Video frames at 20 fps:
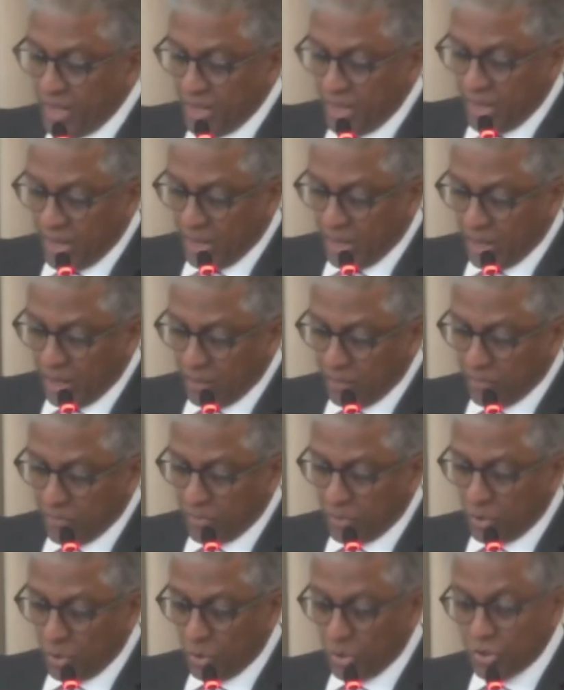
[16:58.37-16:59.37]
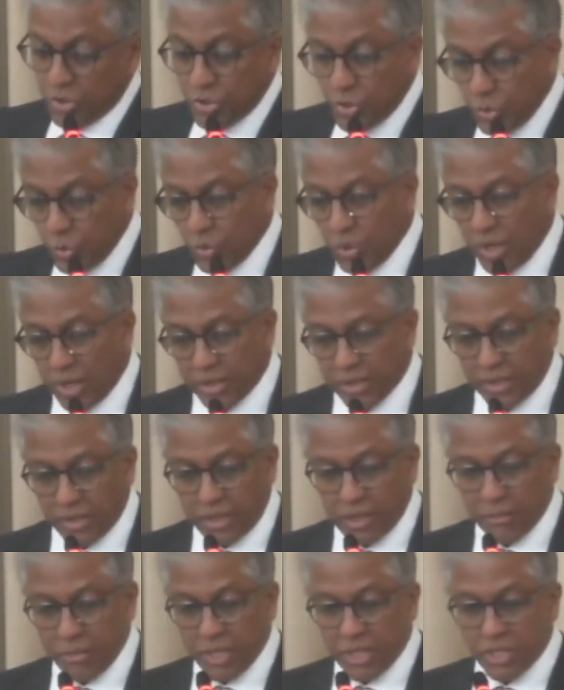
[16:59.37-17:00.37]
Clause 2, rather, the
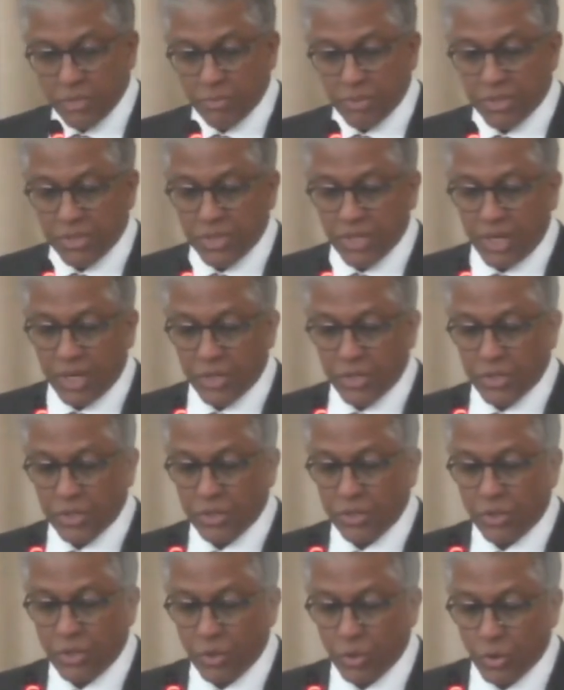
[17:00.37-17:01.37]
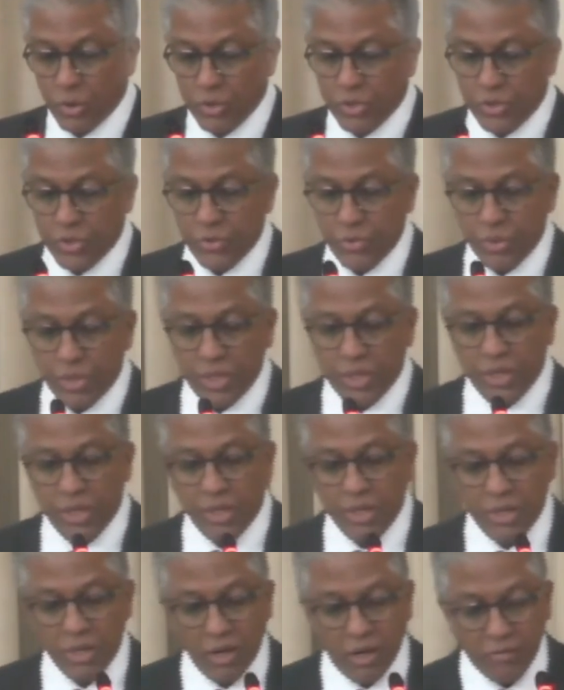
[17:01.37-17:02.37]
commencement section. Clause 3
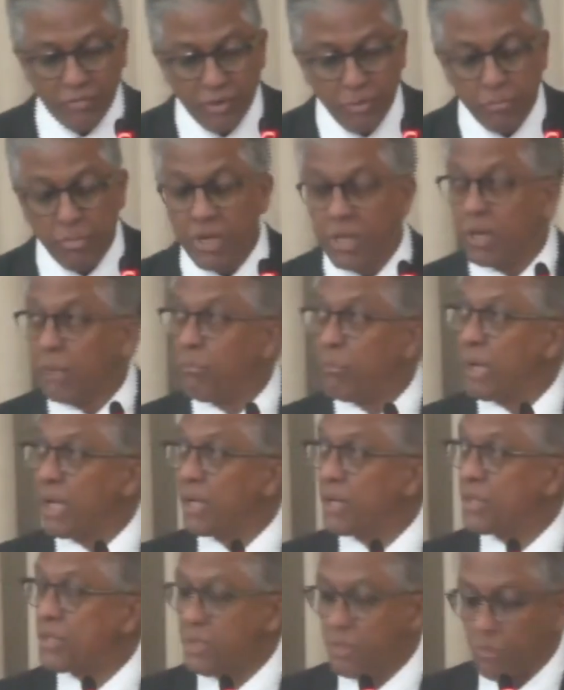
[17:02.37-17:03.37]
of the bill amends the